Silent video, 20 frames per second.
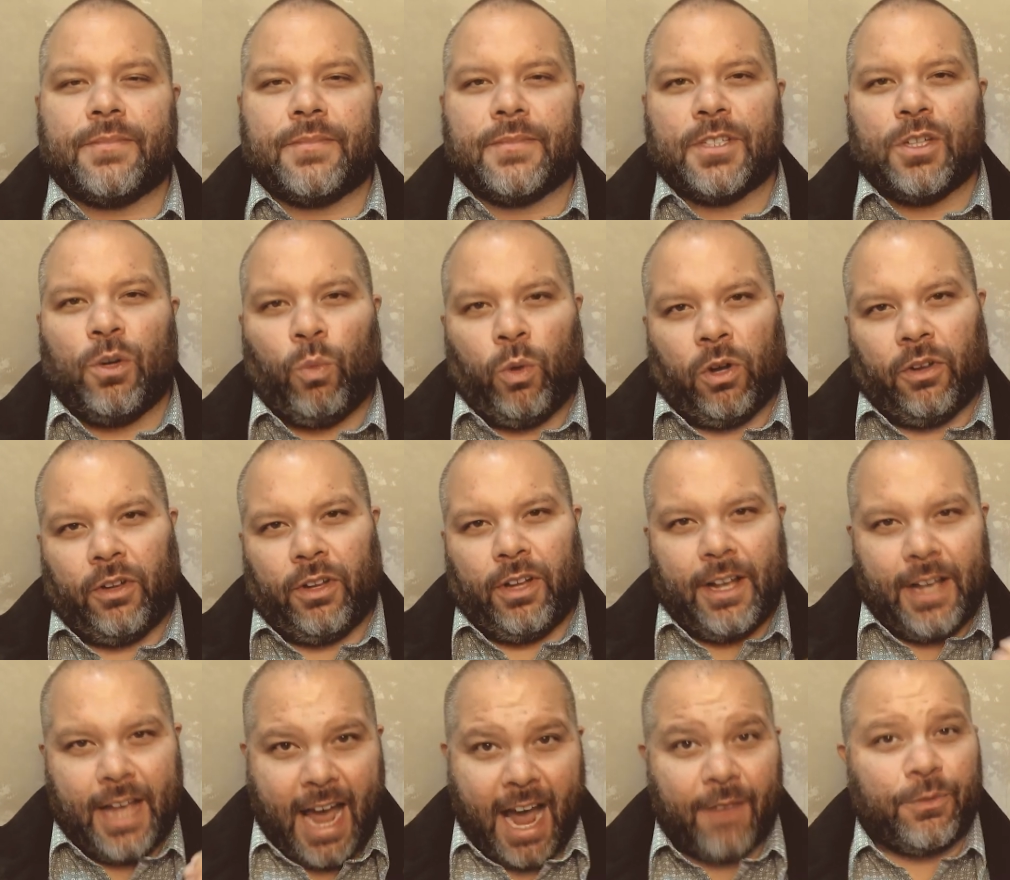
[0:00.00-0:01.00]
Well,
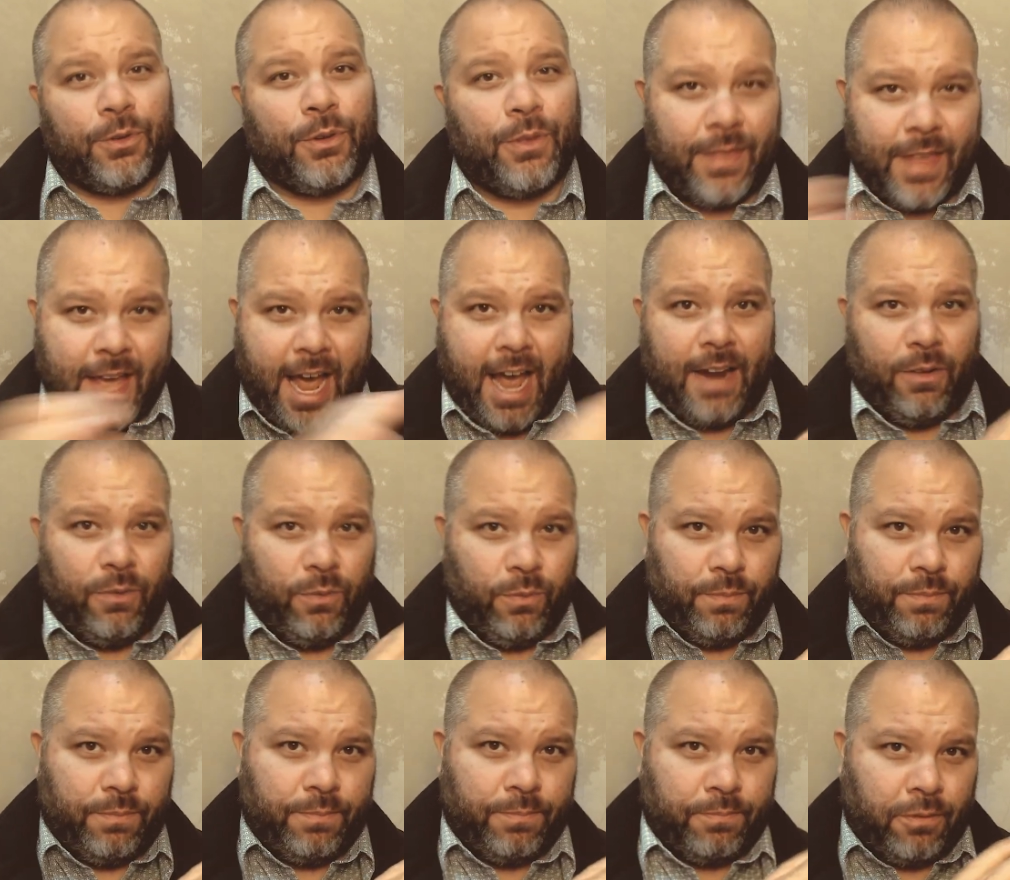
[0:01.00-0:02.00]
after that
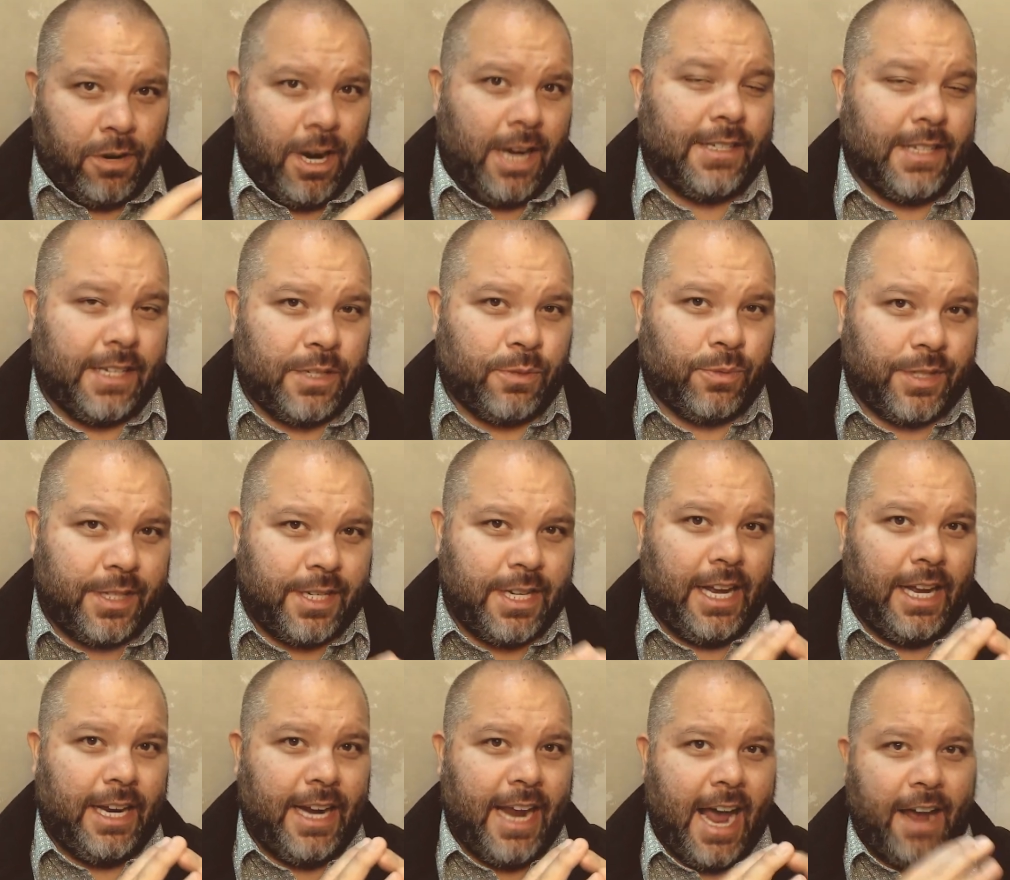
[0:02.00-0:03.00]
process was
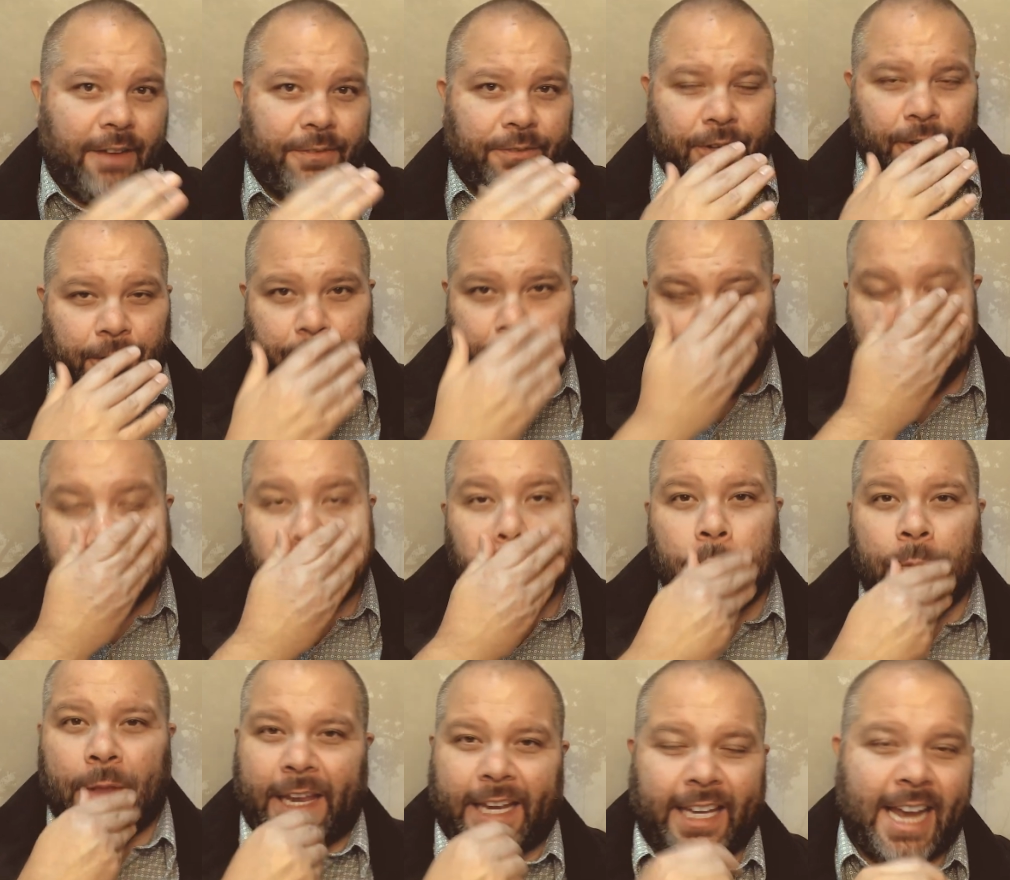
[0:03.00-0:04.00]
done, after
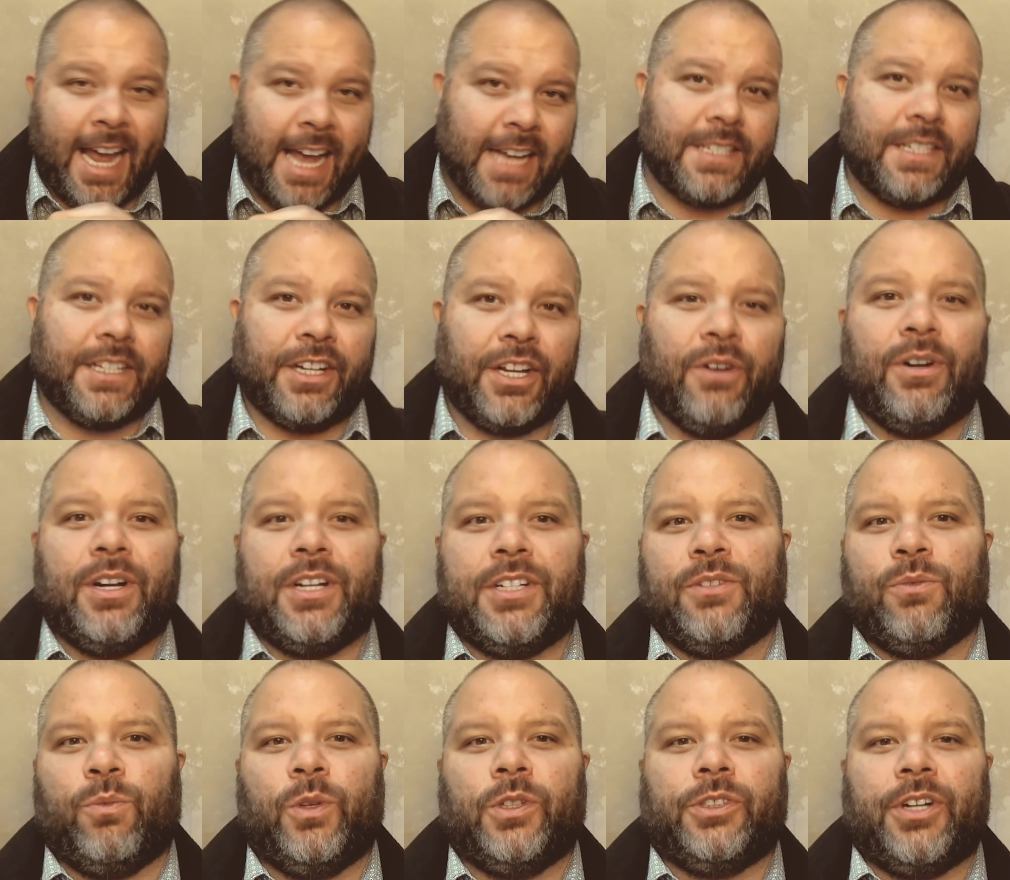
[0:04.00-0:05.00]
they cast the goat into
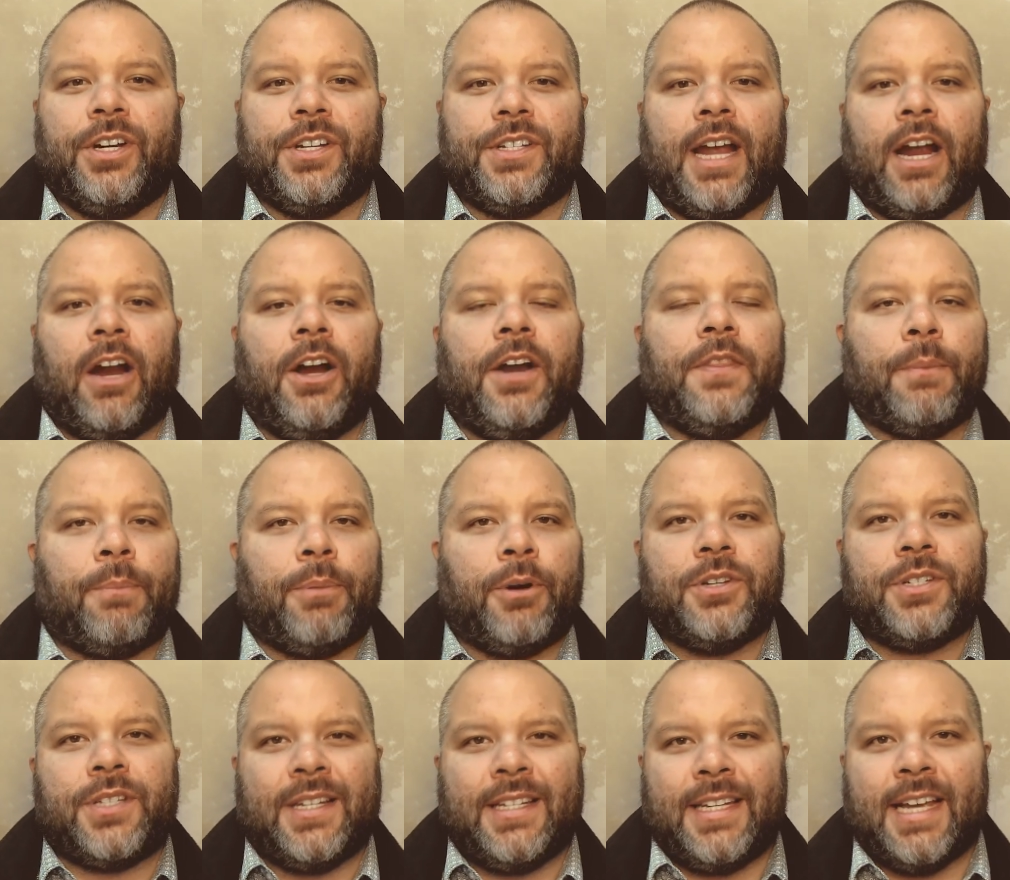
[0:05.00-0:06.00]
the wilderness, Aaron and the
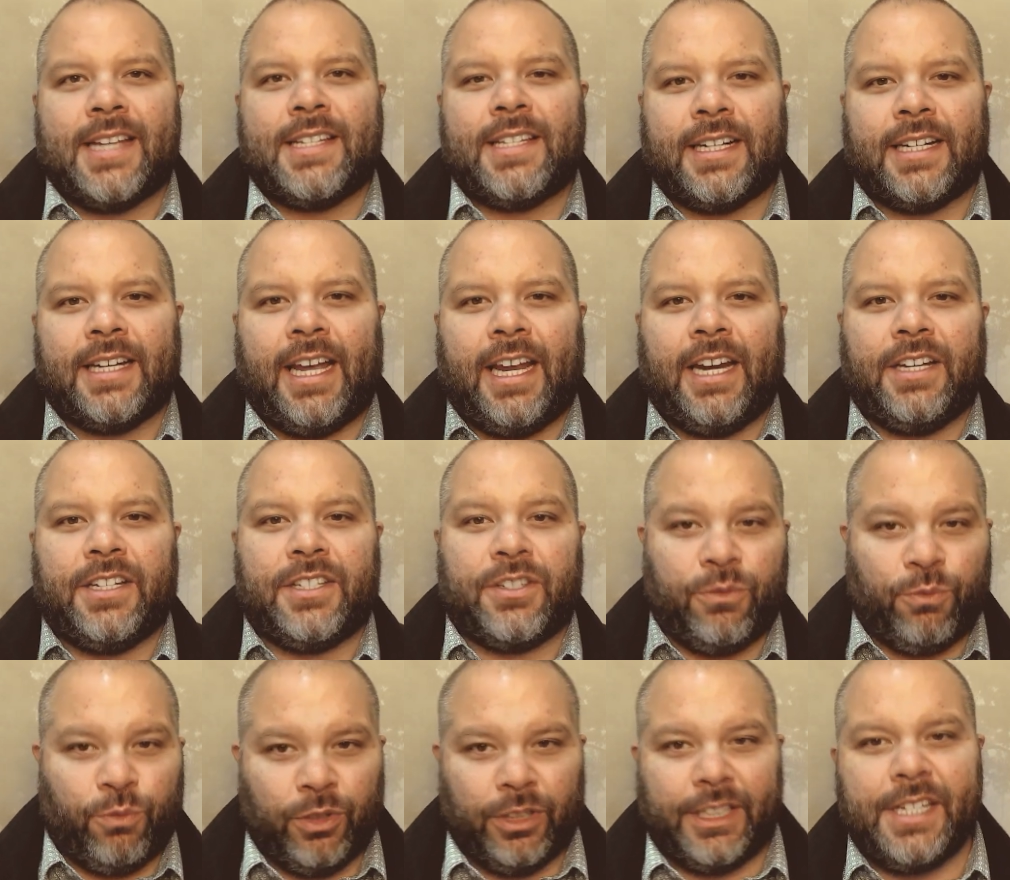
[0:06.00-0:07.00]
person designated to
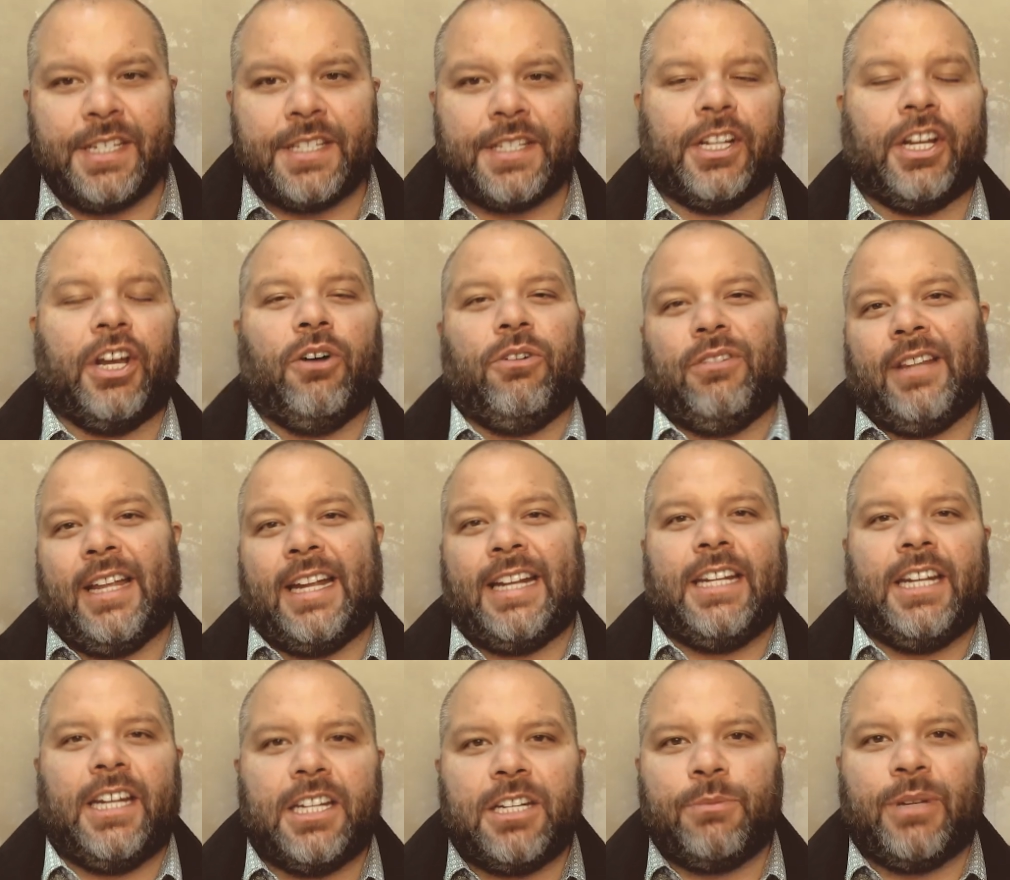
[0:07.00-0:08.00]
release the goat, they
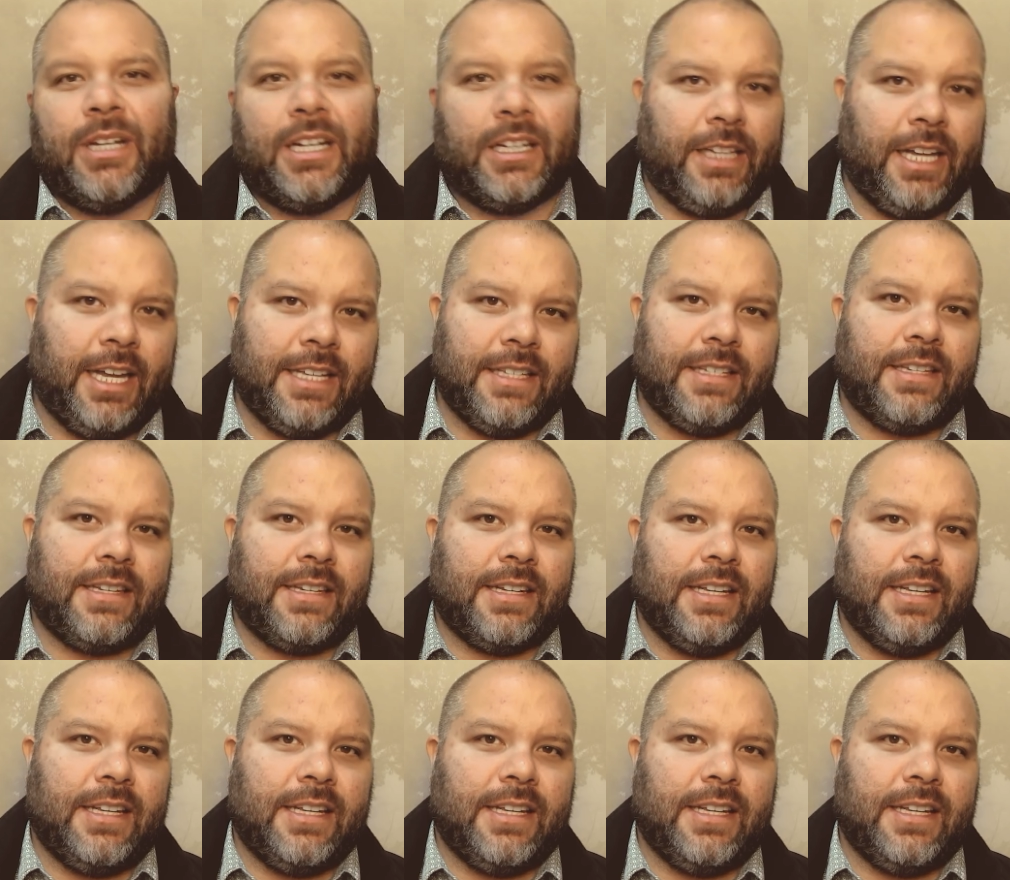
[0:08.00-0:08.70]
needed to be cleansed